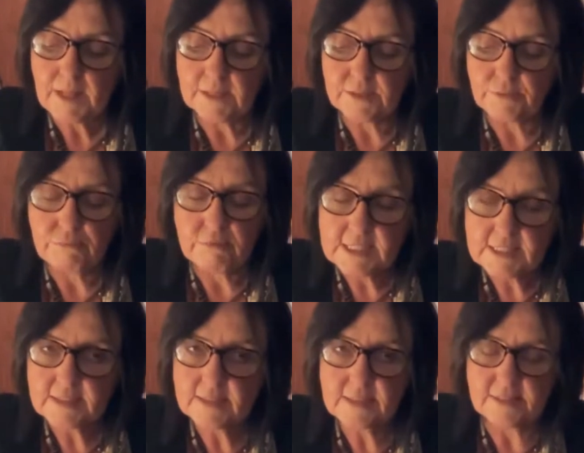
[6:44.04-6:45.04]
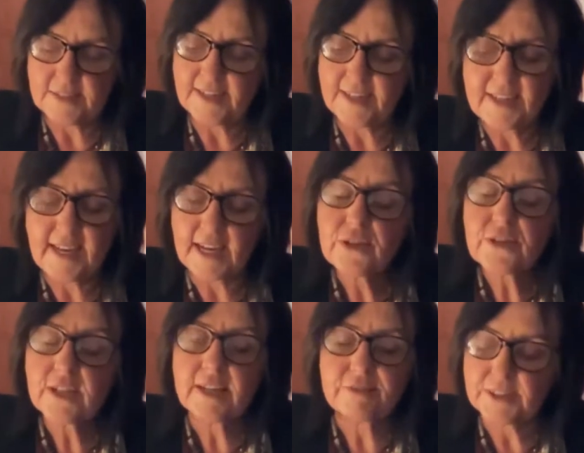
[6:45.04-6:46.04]
the risks you take
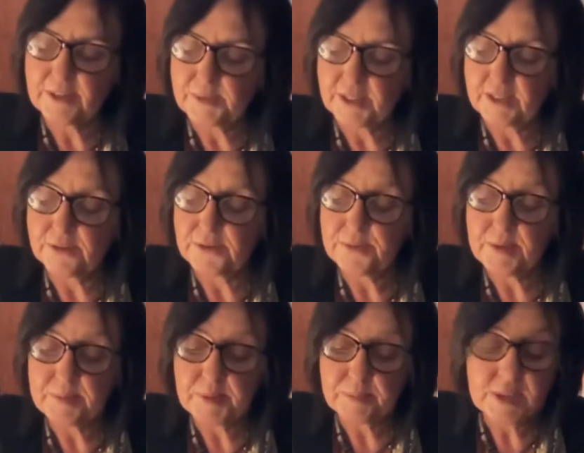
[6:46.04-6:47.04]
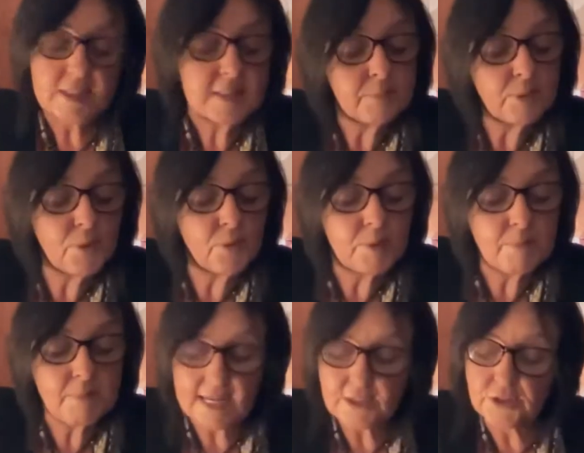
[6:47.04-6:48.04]
actually every time you go swimming. But this poem
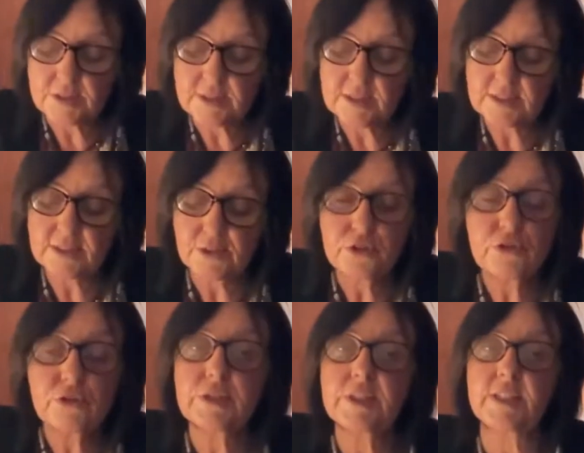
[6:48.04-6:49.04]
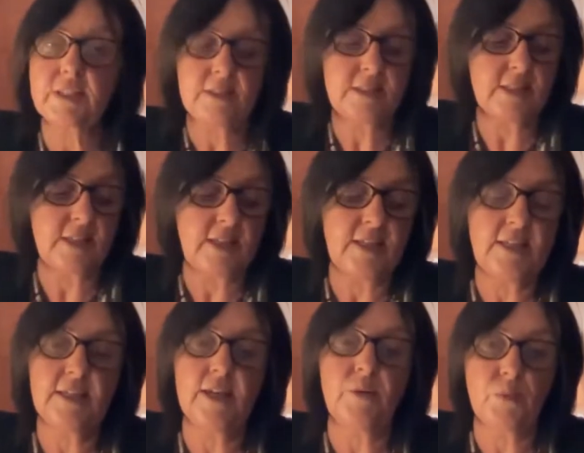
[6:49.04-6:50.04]
imagines trusting the
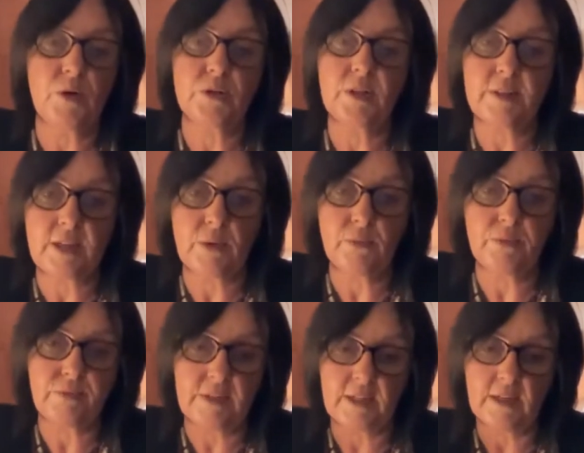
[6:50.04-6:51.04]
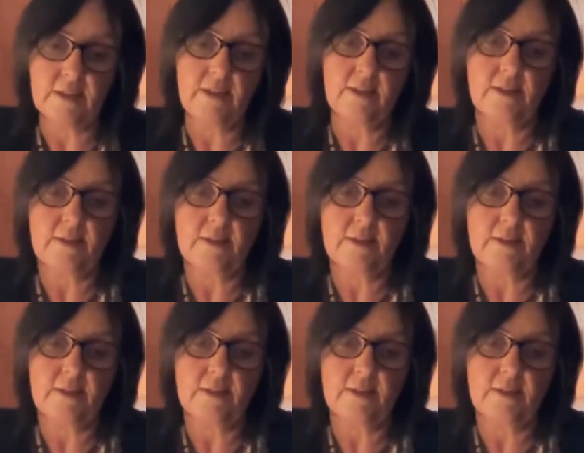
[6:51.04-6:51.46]
sea and what that would feel like.